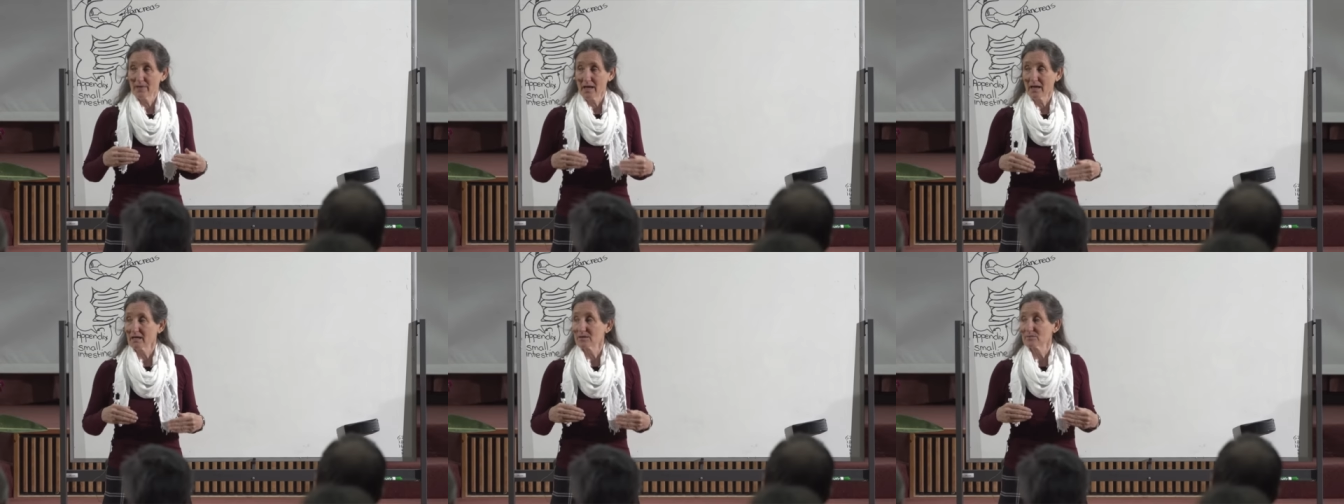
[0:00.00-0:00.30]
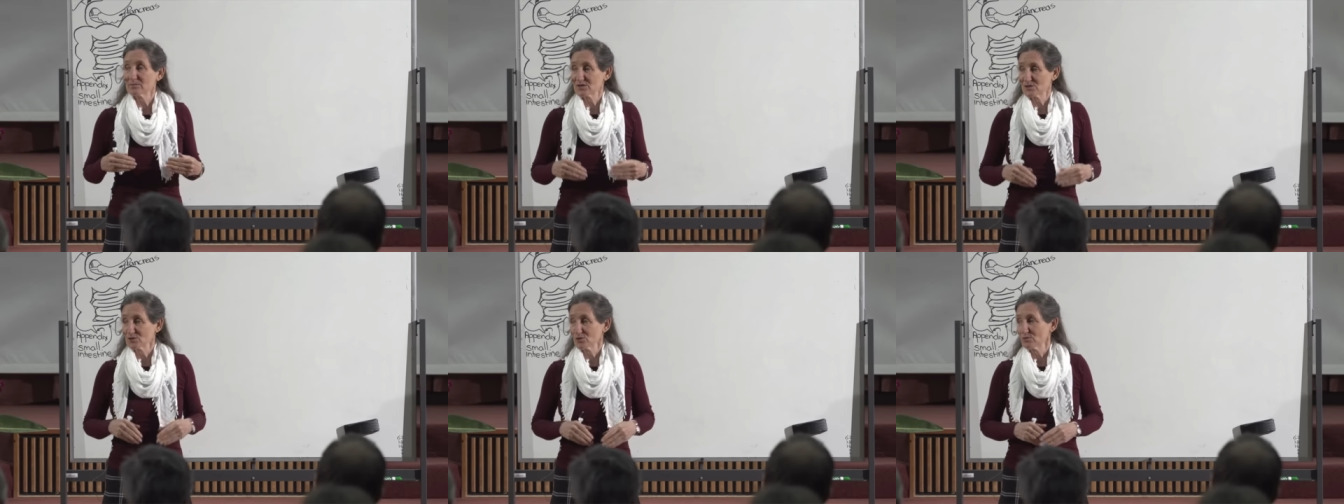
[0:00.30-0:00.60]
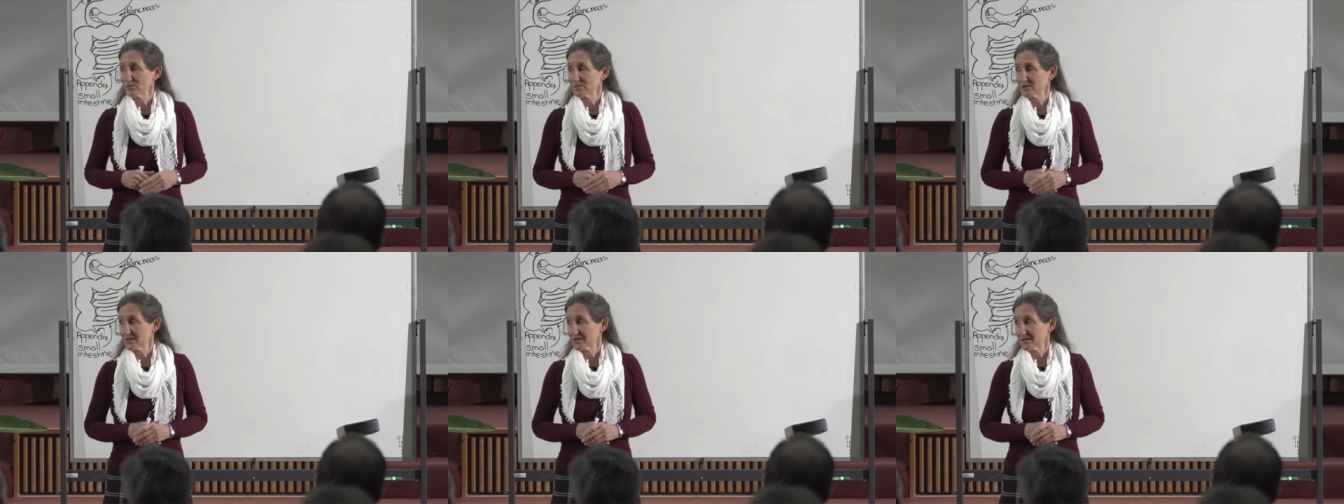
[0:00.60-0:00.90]

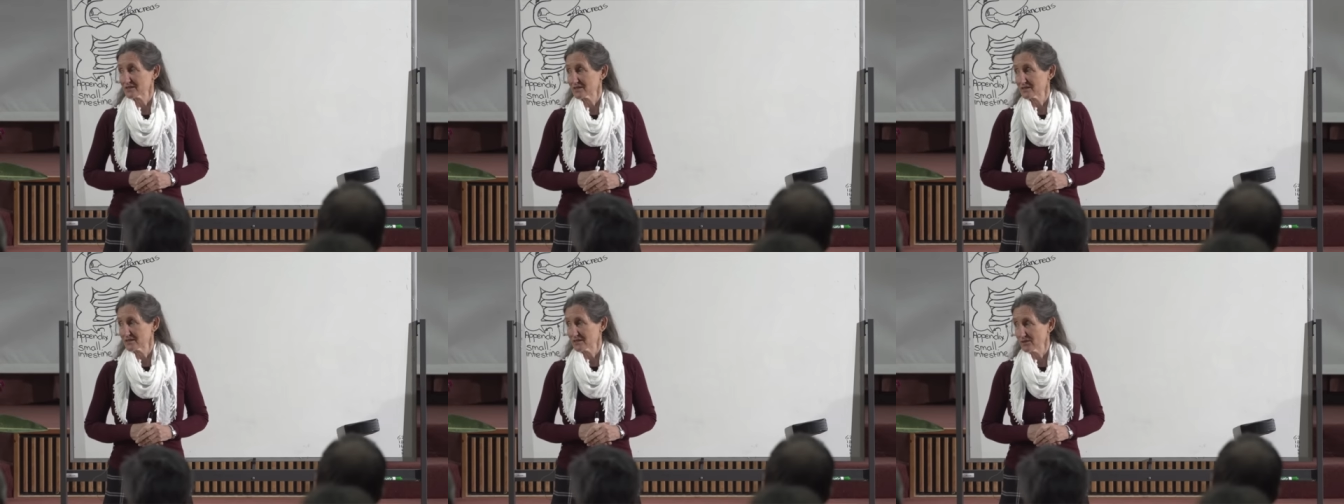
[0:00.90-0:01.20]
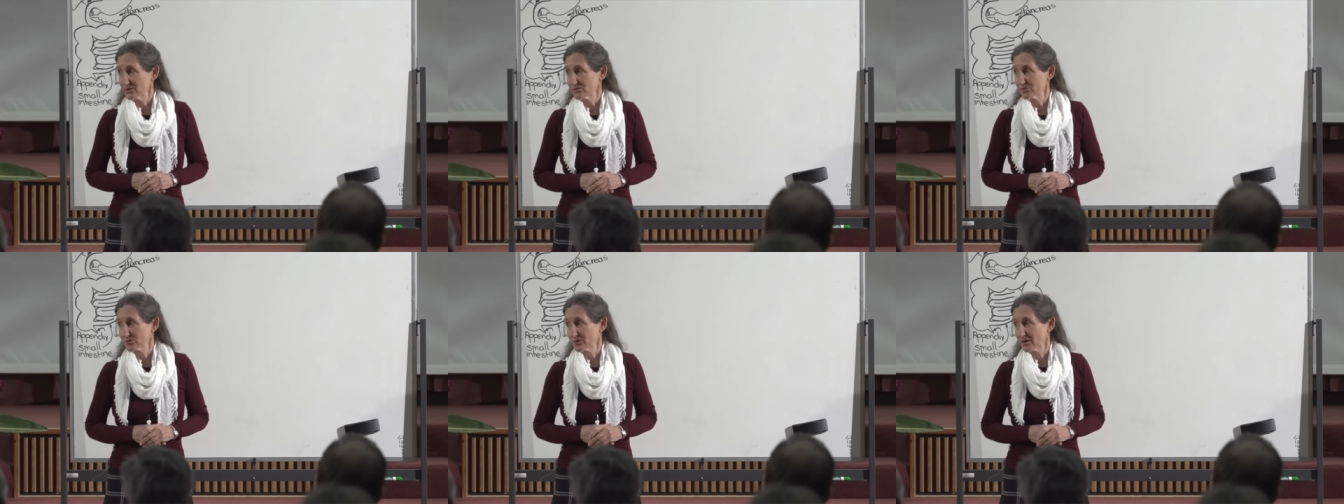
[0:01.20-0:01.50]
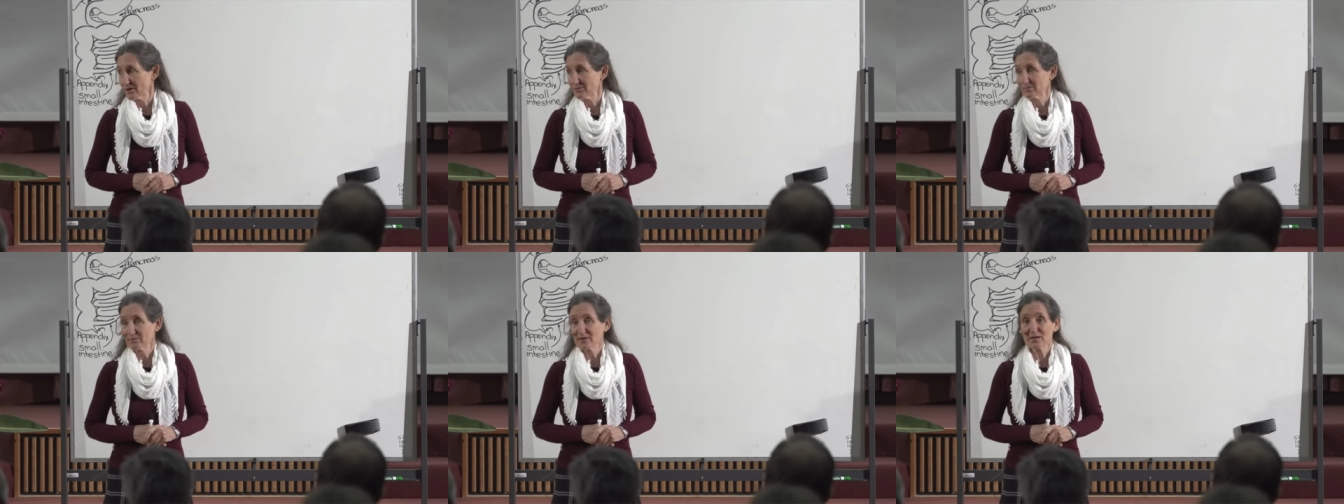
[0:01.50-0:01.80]
malabsorption
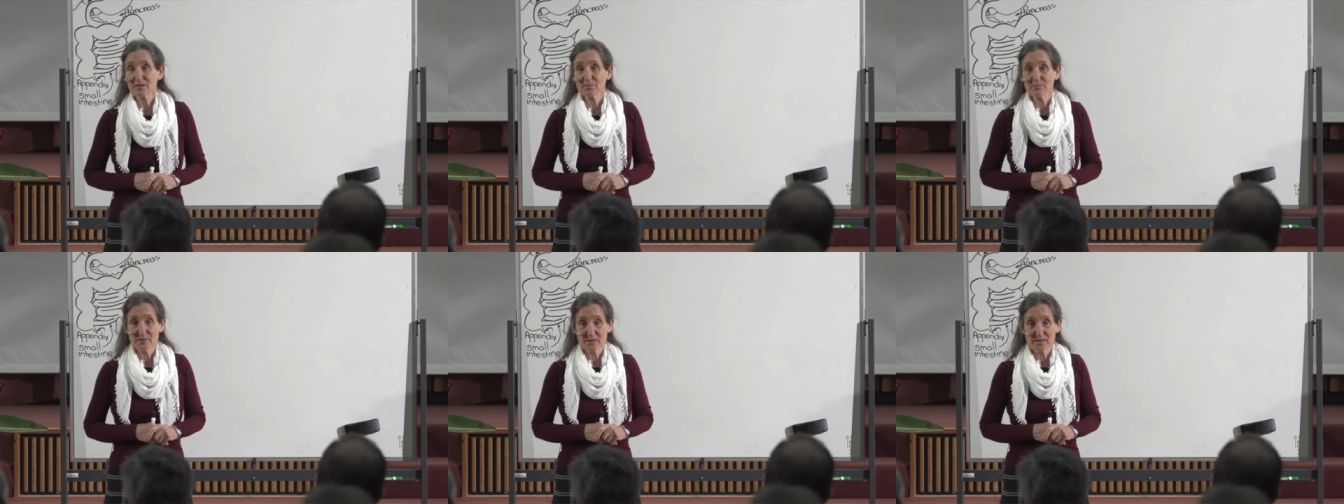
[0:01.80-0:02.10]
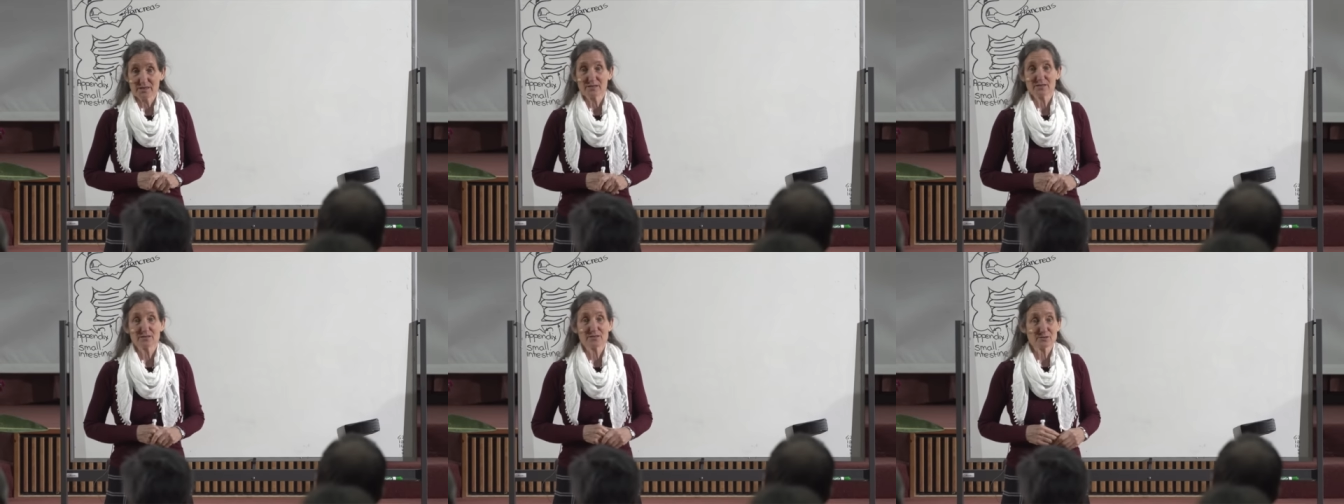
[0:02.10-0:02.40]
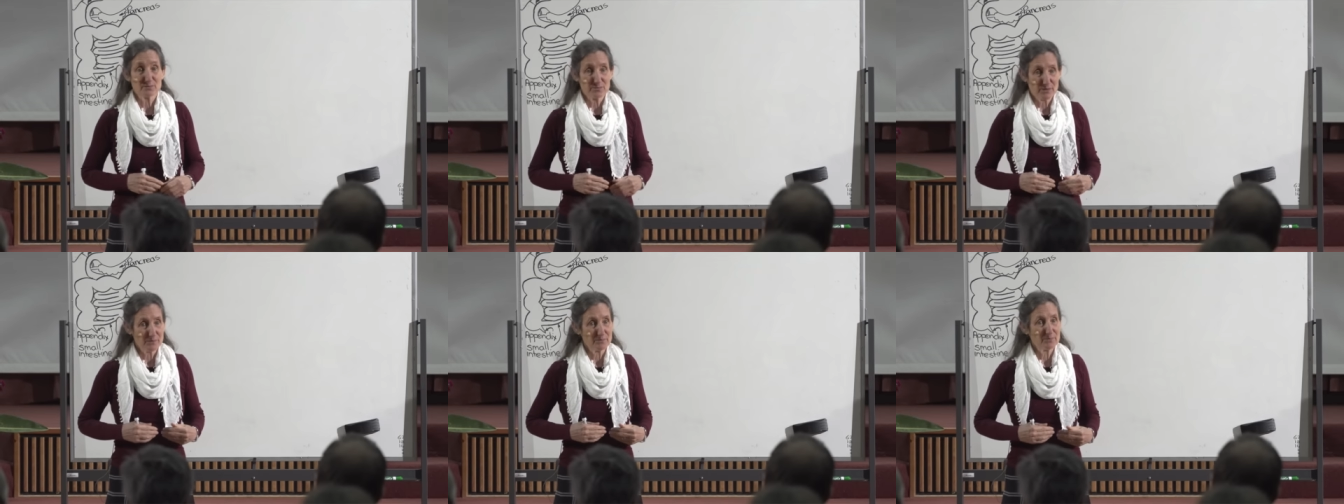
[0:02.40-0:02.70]
syndrome can begin
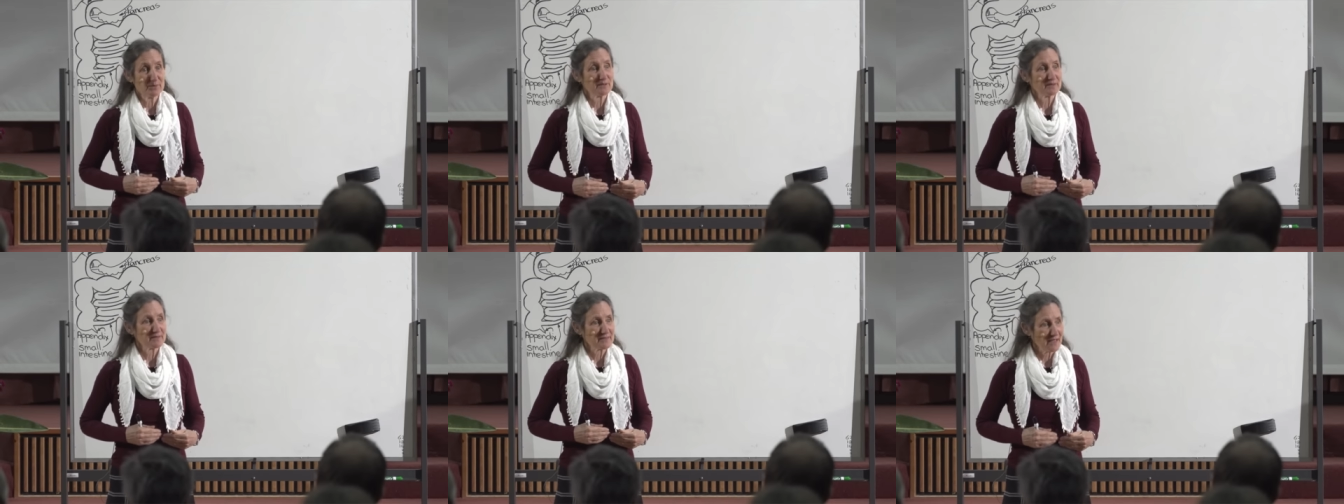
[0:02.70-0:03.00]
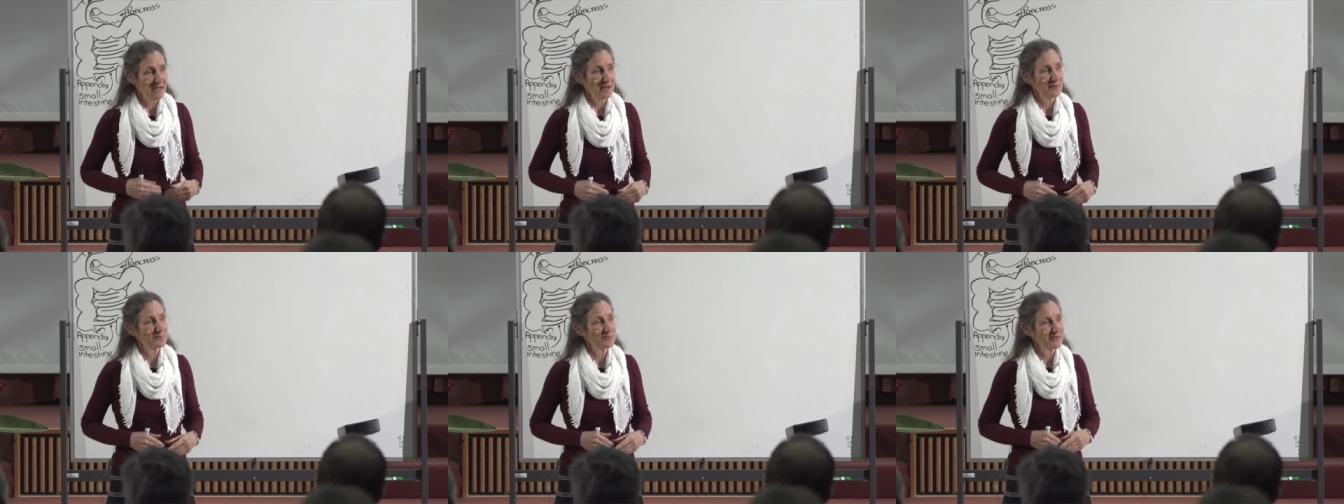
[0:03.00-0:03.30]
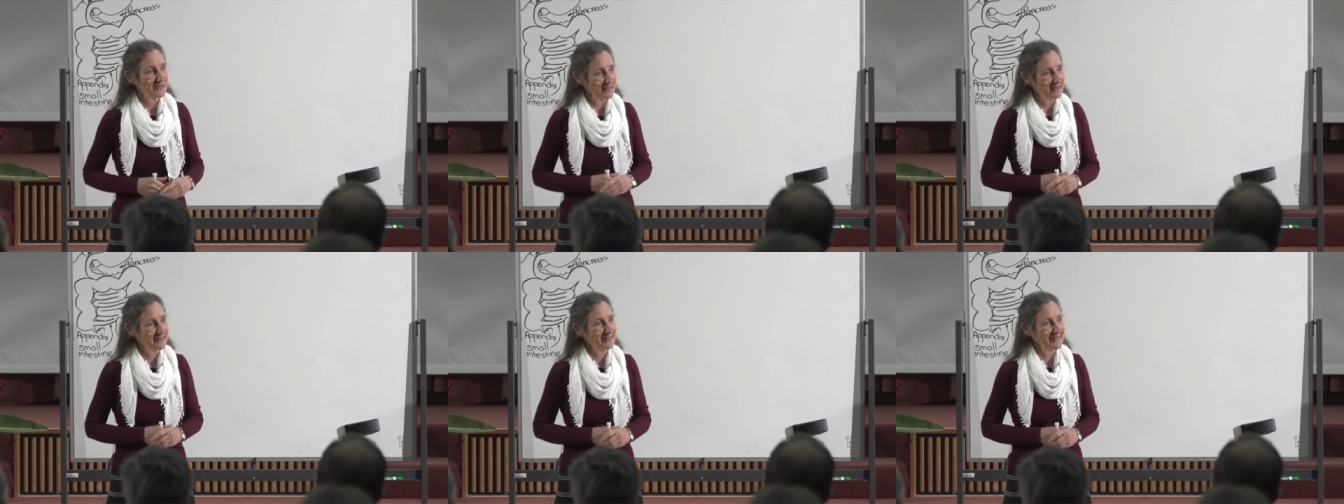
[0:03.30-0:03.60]
to be built up
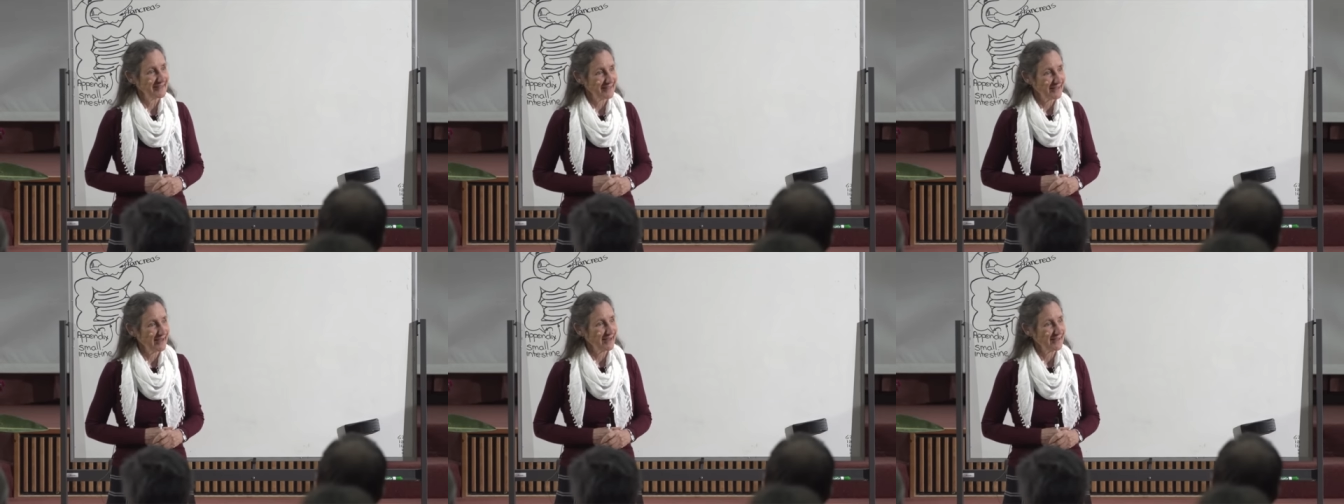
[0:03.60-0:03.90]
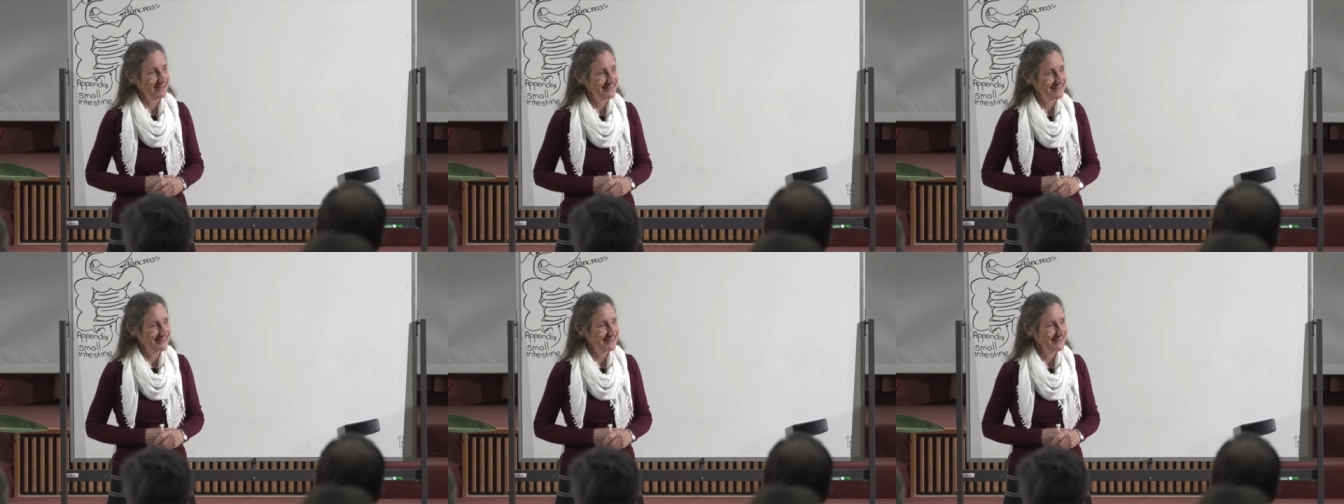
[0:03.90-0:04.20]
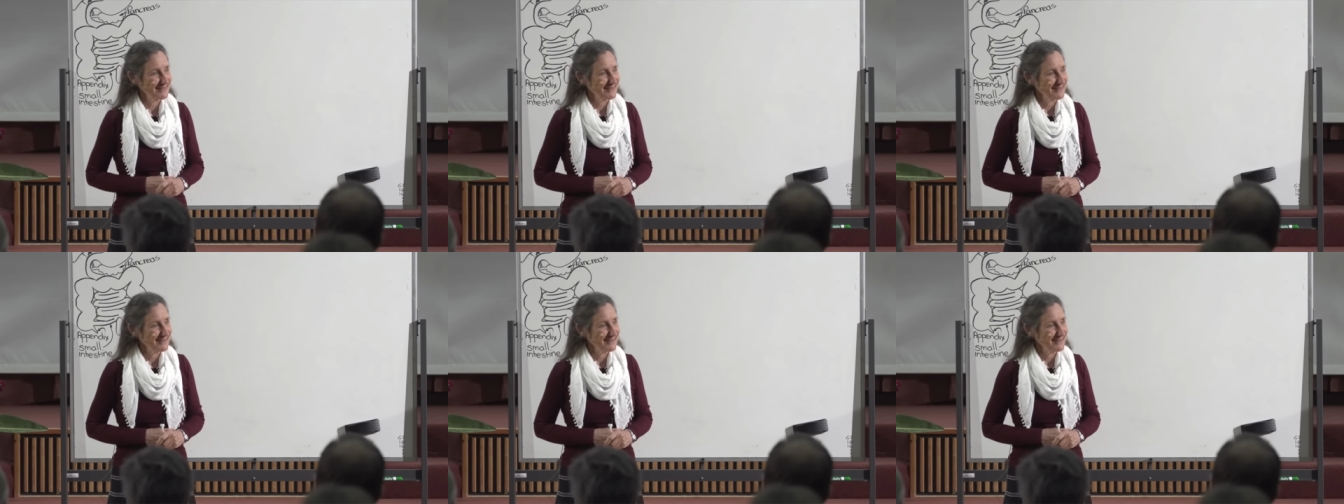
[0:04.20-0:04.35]
in the gut?